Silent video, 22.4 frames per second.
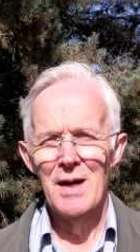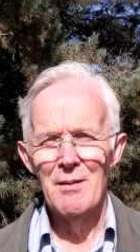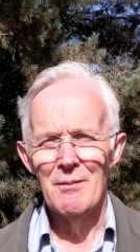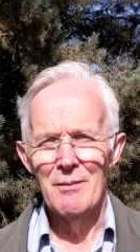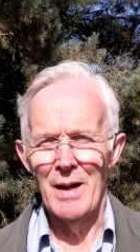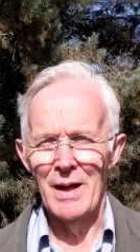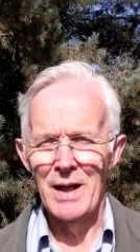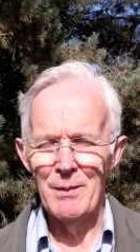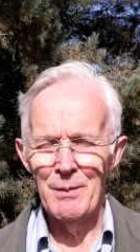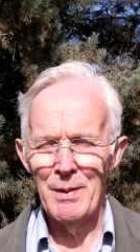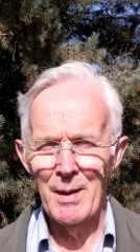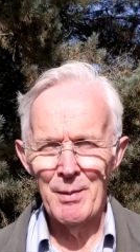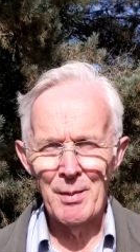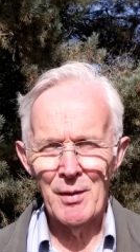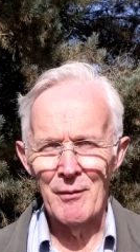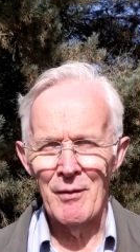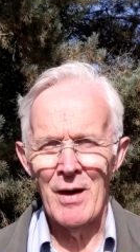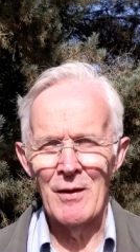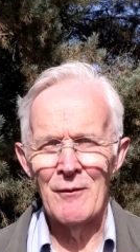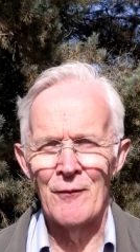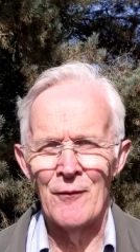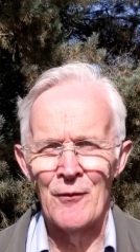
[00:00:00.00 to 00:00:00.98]
Many people have
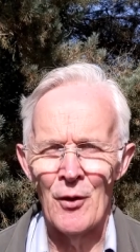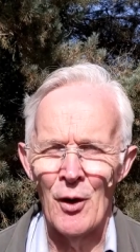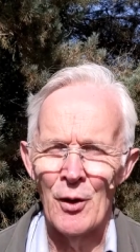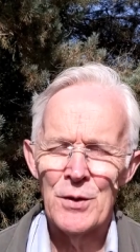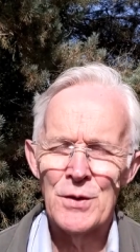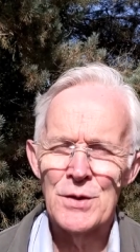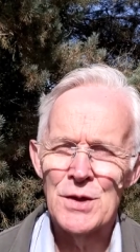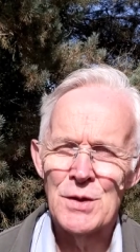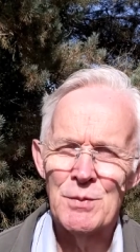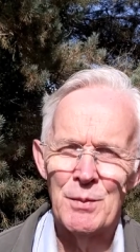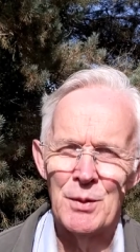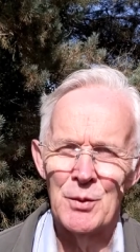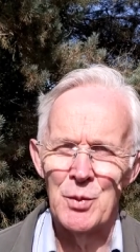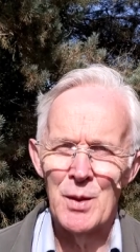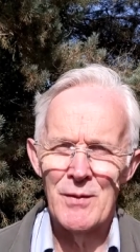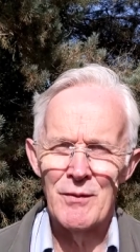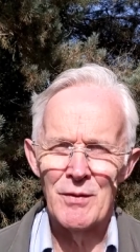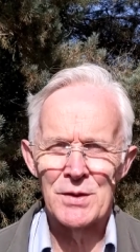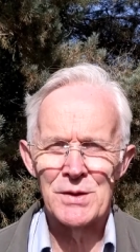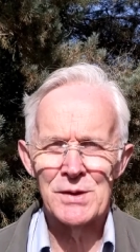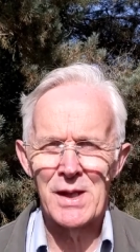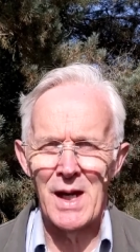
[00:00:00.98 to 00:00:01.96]
had frosts, but
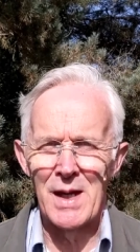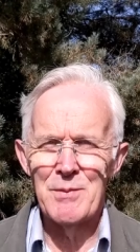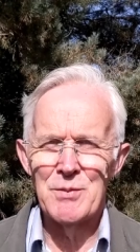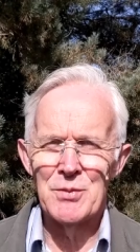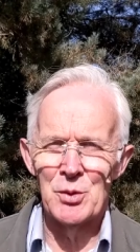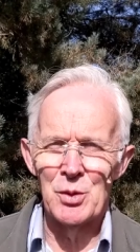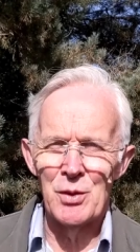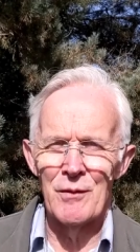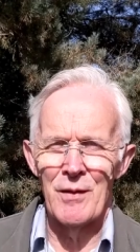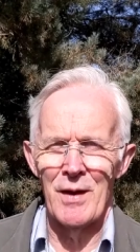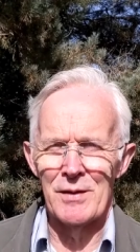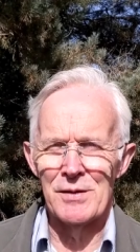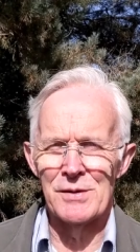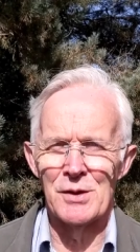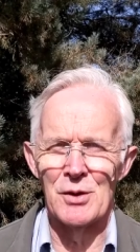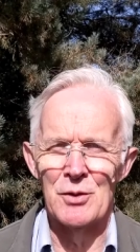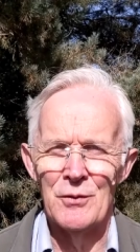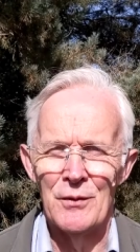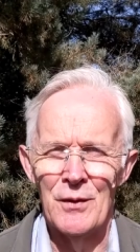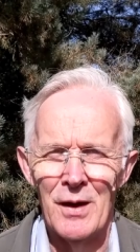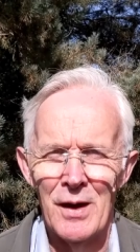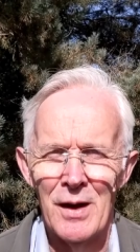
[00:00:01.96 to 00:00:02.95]
we've escaped all of that
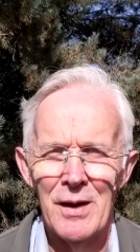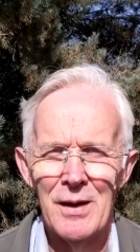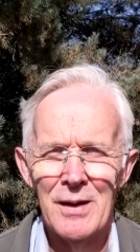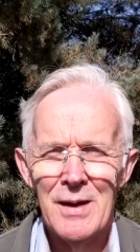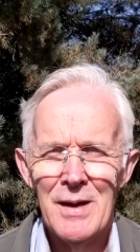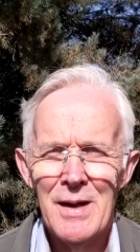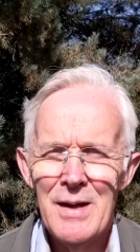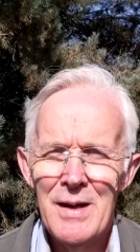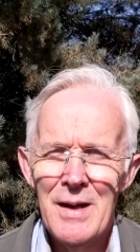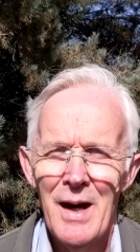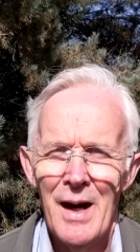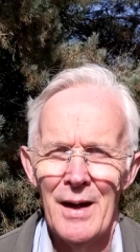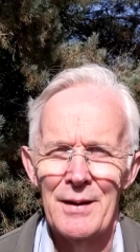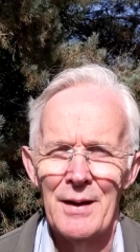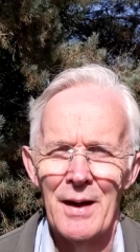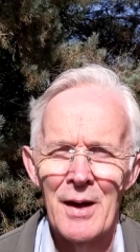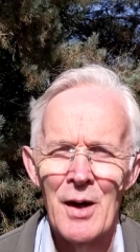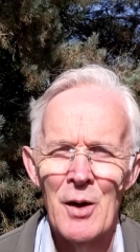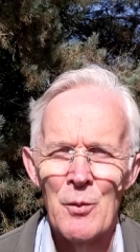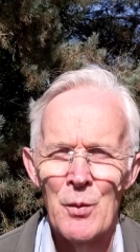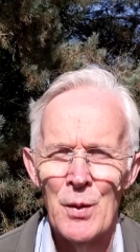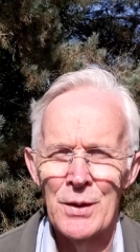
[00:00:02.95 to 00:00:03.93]
so far, and I
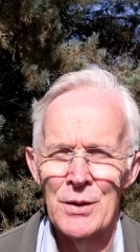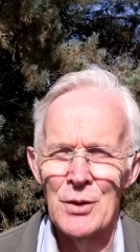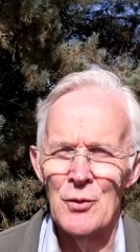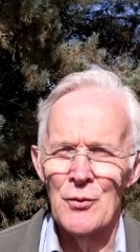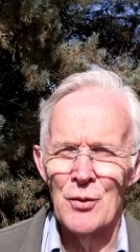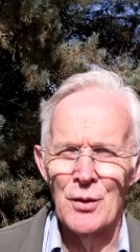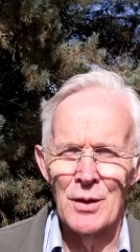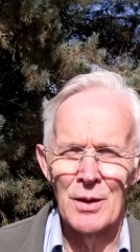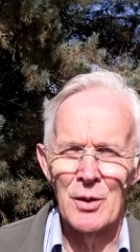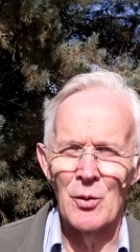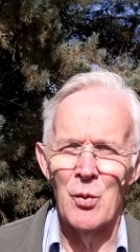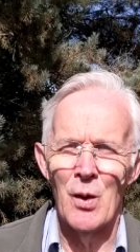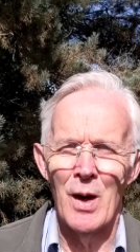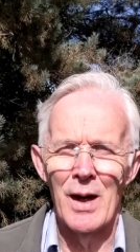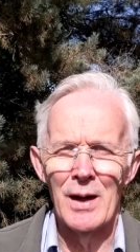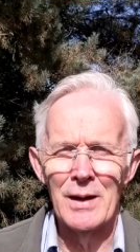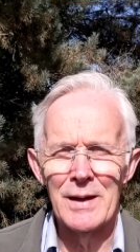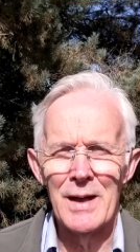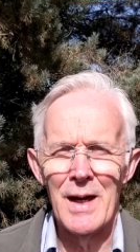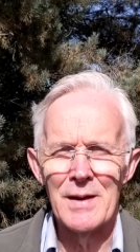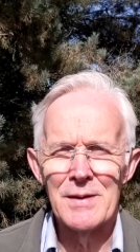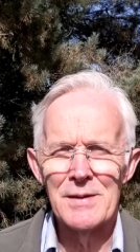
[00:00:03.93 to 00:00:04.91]
hope we do for a little while
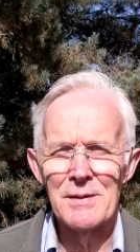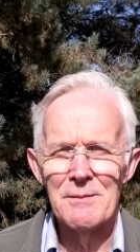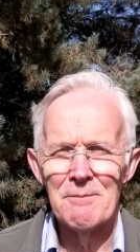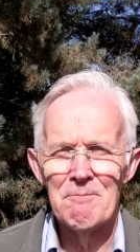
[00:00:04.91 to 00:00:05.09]
yet.